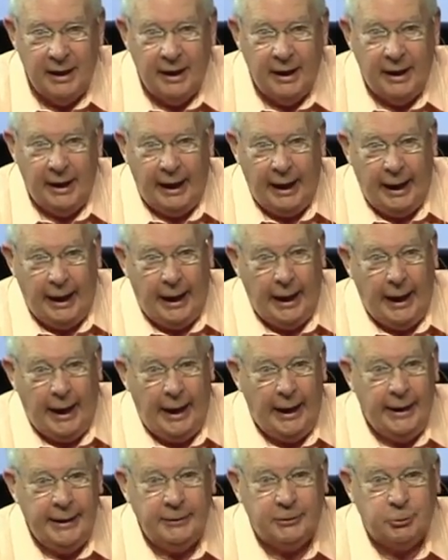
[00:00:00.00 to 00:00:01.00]
Uh,
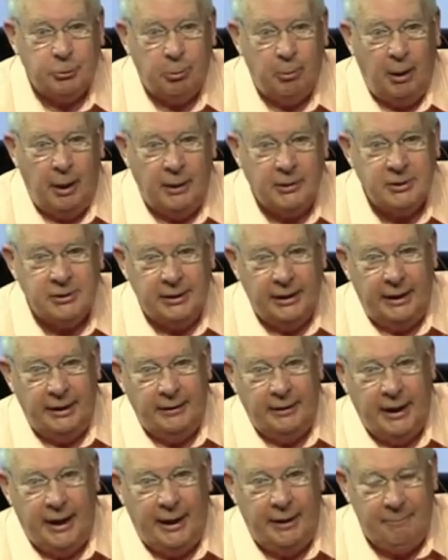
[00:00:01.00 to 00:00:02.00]
I trust,
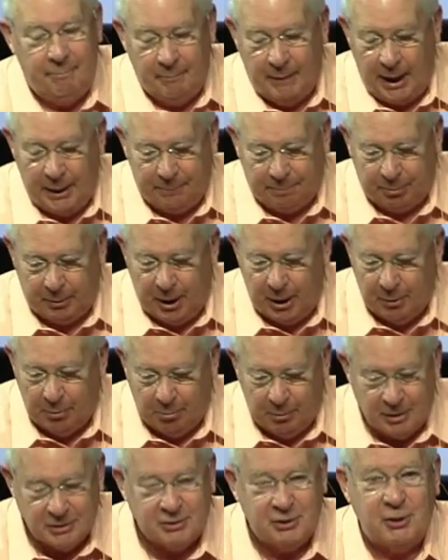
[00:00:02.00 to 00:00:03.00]
and uh, my prayer
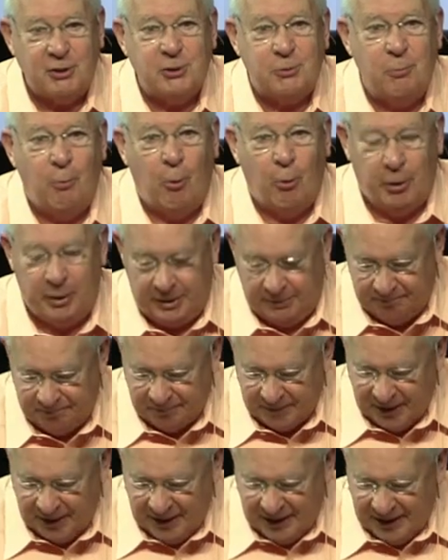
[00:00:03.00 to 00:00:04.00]
was this morning,
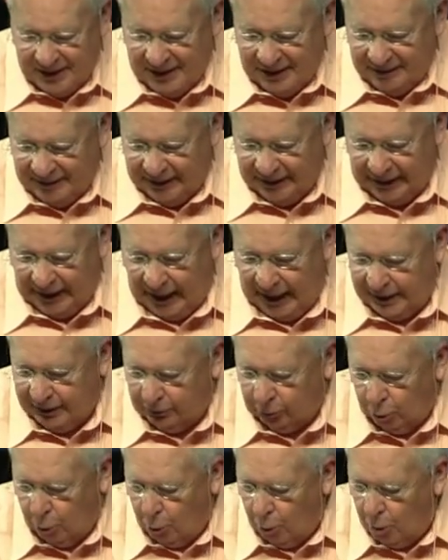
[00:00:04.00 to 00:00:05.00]
that I,
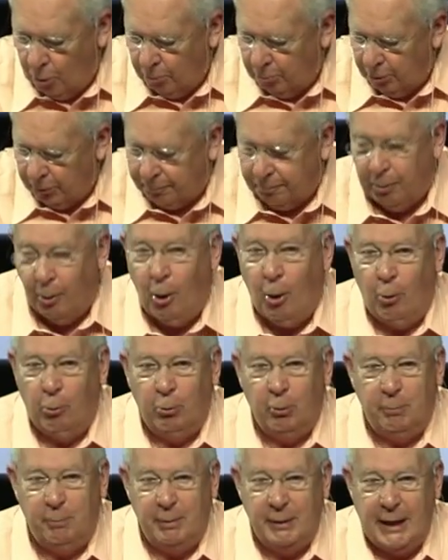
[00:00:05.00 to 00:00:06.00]
along with
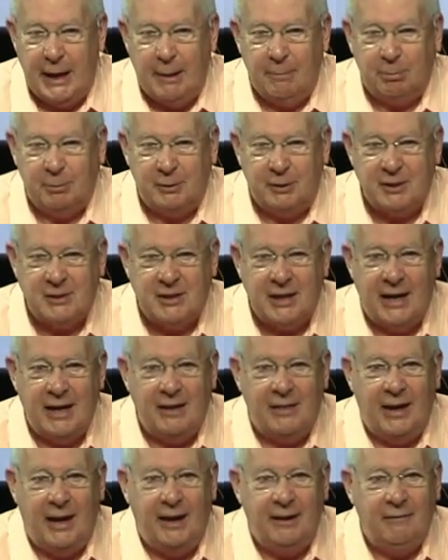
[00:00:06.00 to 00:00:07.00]
Paul, would be able to
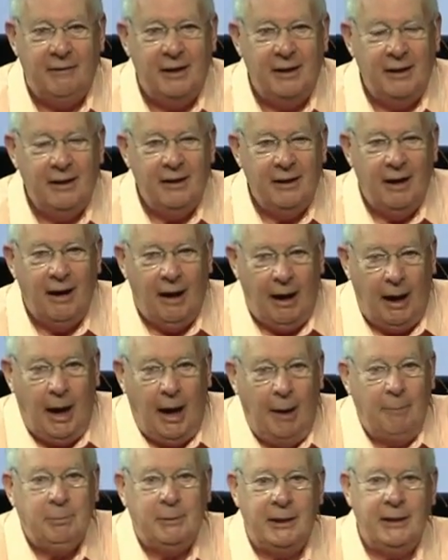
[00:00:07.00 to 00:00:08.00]
say that
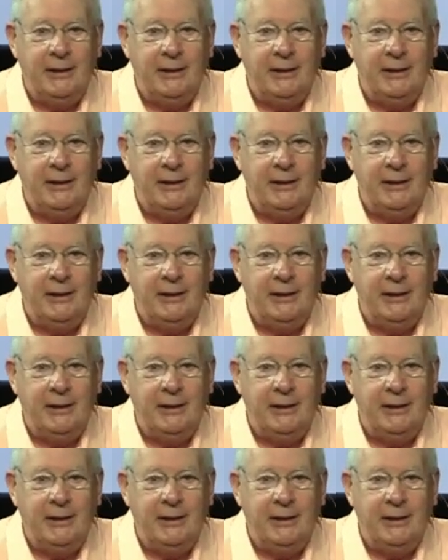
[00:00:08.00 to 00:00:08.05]
I'm